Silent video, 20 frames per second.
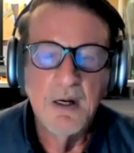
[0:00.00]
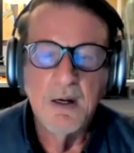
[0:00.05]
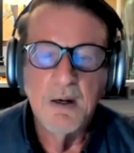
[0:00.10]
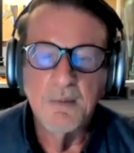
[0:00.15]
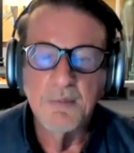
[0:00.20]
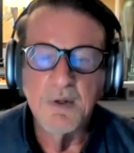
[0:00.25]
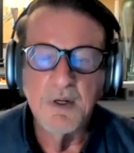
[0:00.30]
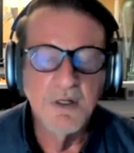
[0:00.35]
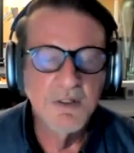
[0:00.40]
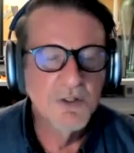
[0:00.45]

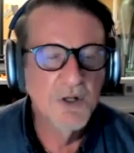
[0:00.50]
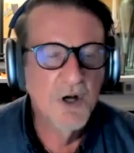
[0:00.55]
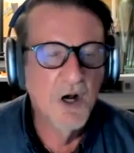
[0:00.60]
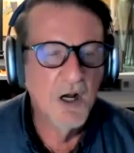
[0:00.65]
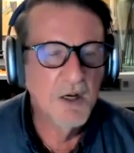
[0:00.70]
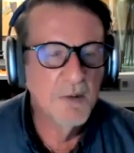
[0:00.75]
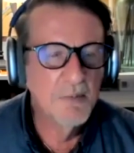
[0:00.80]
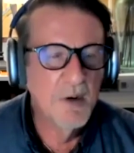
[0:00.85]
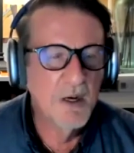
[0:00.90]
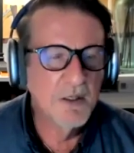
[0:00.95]
I'm going to
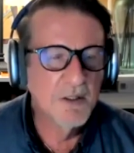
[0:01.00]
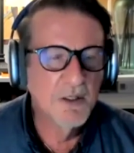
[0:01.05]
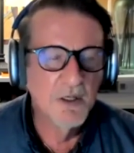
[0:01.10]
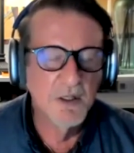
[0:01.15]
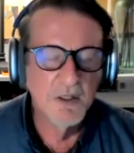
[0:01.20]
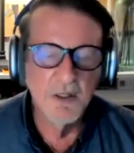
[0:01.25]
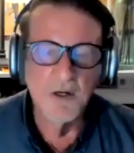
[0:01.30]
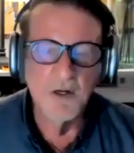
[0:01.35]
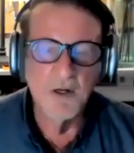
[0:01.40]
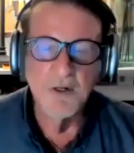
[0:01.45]
talk about
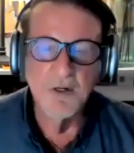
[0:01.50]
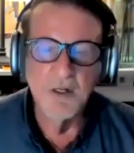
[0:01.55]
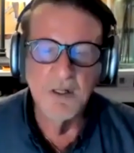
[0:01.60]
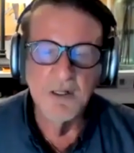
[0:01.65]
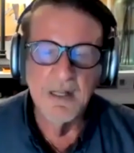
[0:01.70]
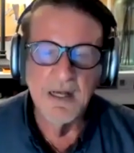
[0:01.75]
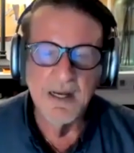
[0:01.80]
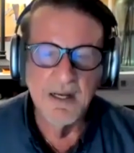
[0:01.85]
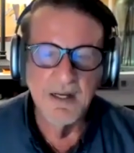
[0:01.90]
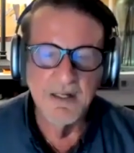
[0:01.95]
colonial
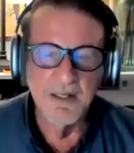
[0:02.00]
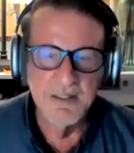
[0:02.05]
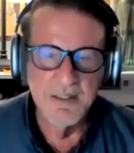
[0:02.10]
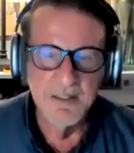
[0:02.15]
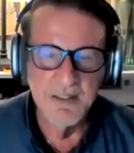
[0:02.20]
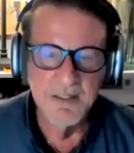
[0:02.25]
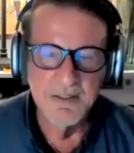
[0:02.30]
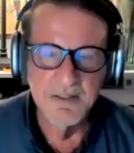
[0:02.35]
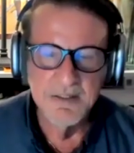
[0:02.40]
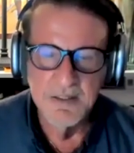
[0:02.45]

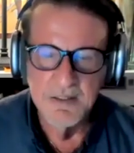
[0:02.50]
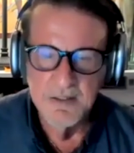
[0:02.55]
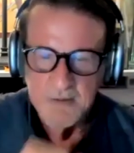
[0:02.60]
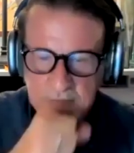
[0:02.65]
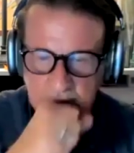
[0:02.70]
legacies.